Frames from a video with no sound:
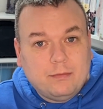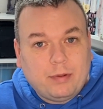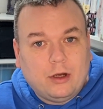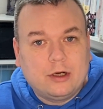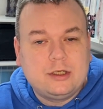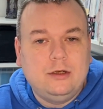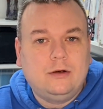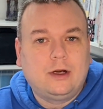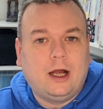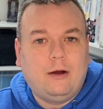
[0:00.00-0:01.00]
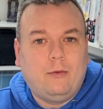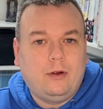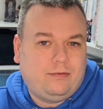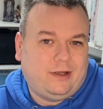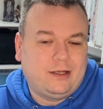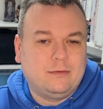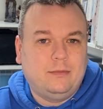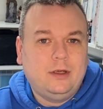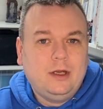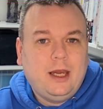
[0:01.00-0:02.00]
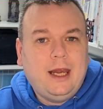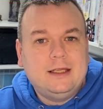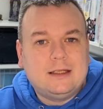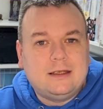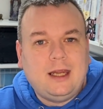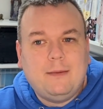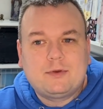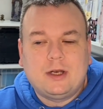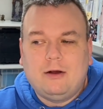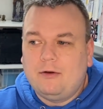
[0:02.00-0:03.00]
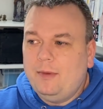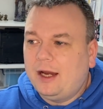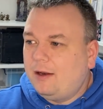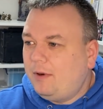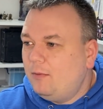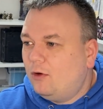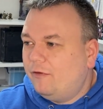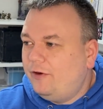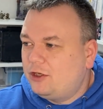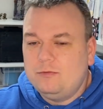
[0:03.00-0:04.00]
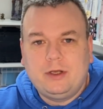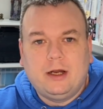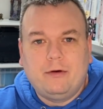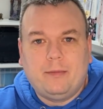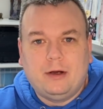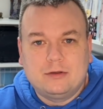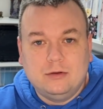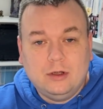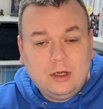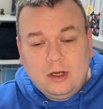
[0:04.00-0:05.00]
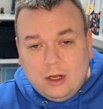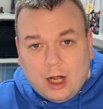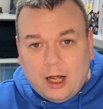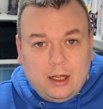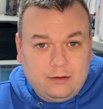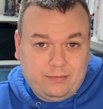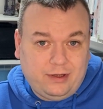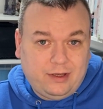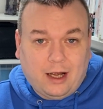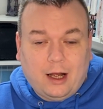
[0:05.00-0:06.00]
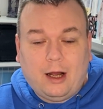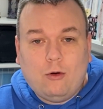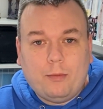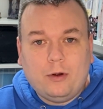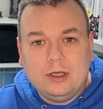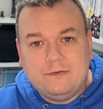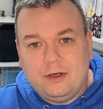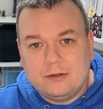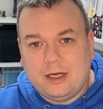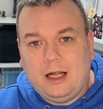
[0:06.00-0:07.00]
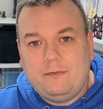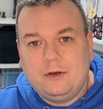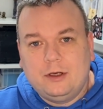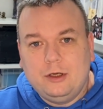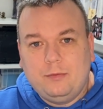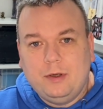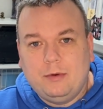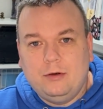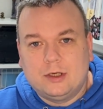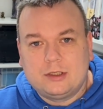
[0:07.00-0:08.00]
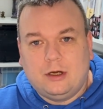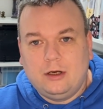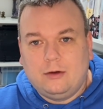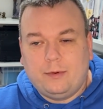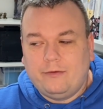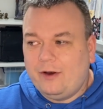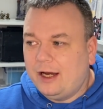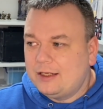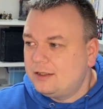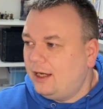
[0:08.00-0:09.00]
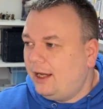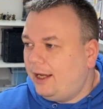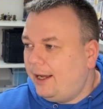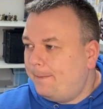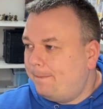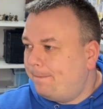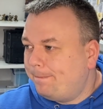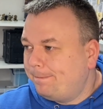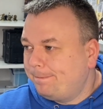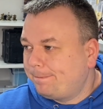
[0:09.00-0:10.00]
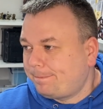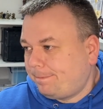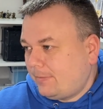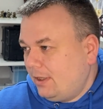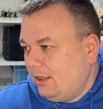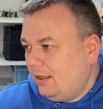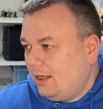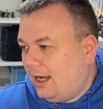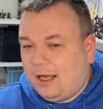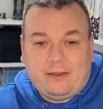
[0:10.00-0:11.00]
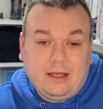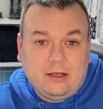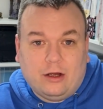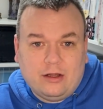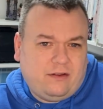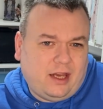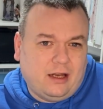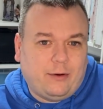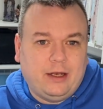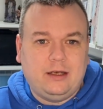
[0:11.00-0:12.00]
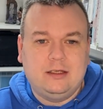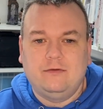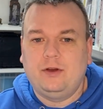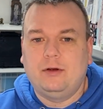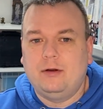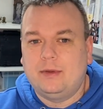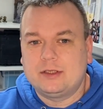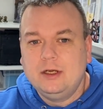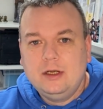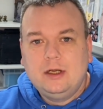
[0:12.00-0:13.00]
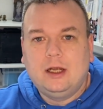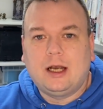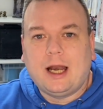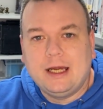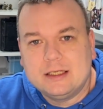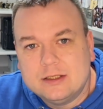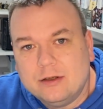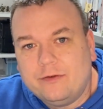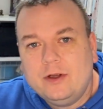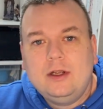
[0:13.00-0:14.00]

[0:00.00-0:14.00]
the blocks, you know, like some hints and tips on how to make it a bit more efficient when you're out and about. So I hope all these videos are helpful to new people who are starting up on Flex. I think they are. They're getting quite decent viewing numbers and likes and stuff.